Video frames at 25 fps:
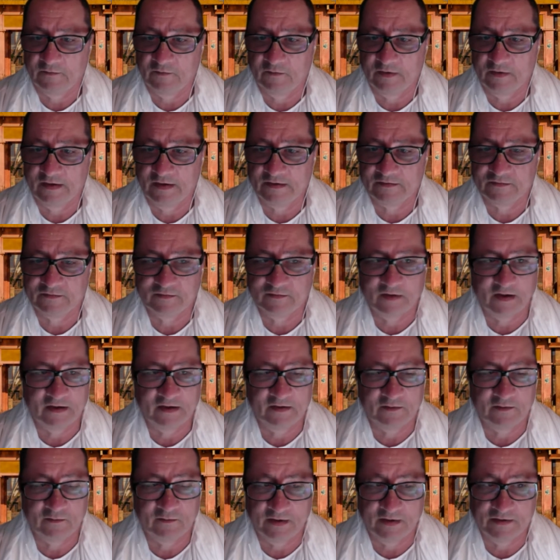ask
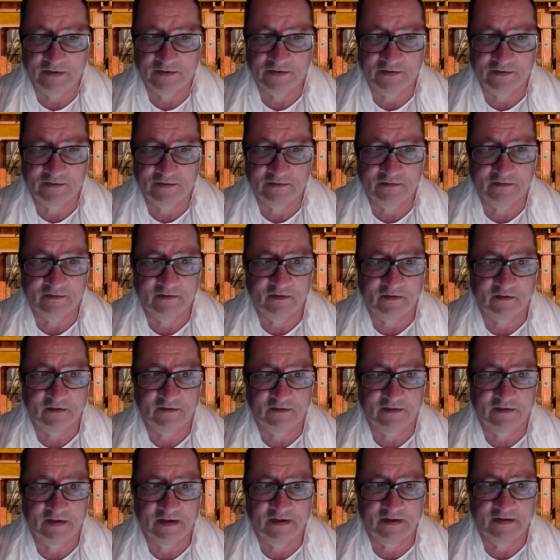any question
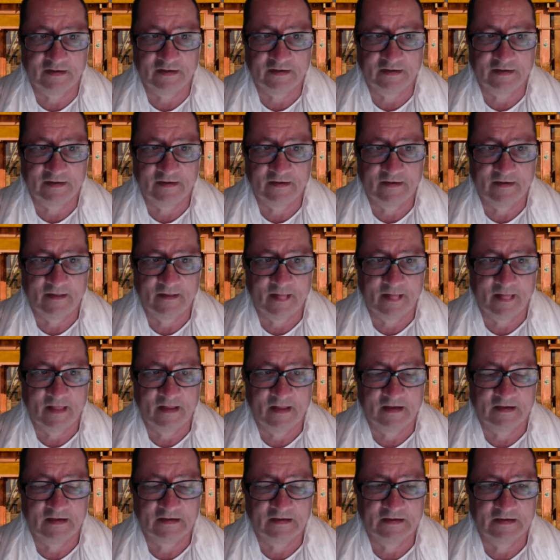on
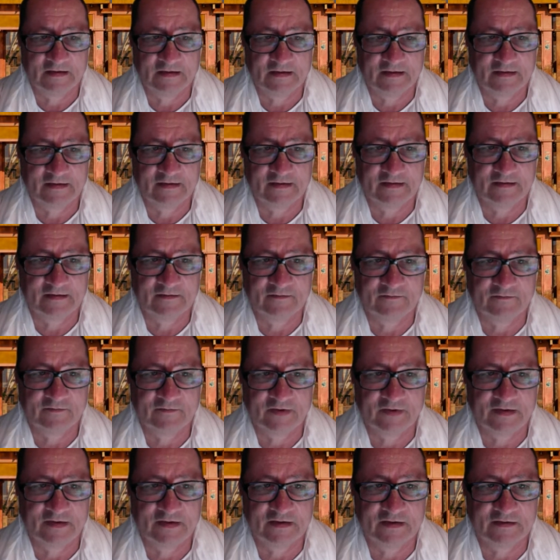the
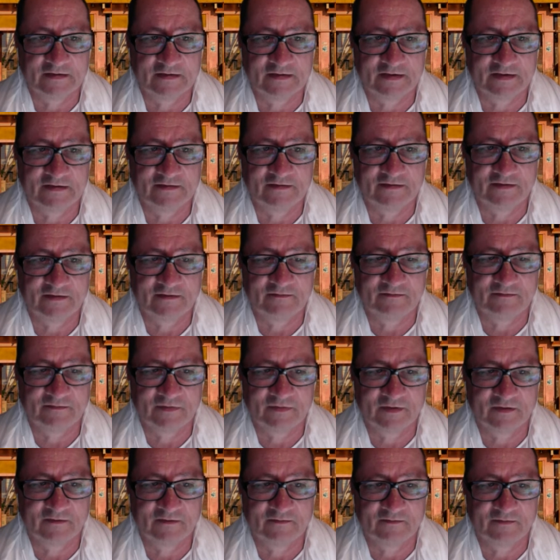Vedic
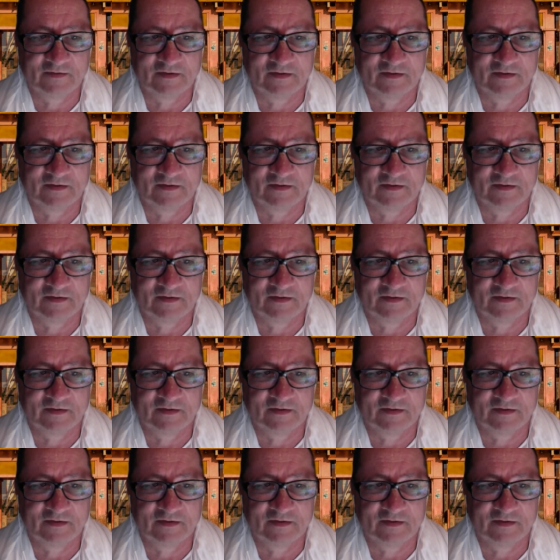system of